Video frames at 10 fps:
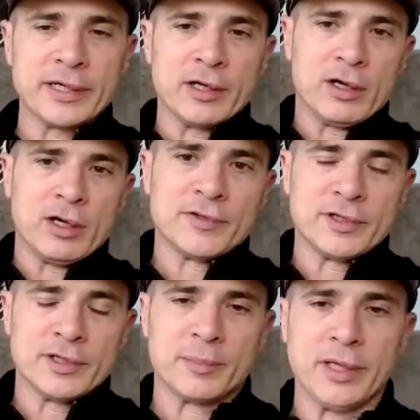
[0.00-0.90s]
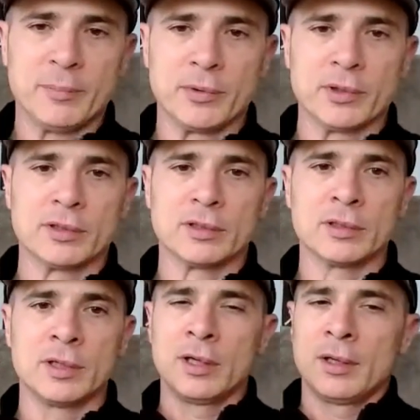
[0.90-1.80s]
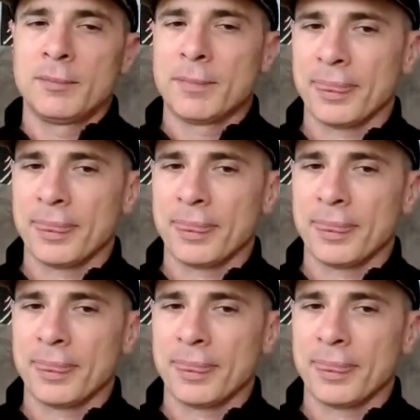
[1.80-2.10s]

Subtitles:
something to offer to people.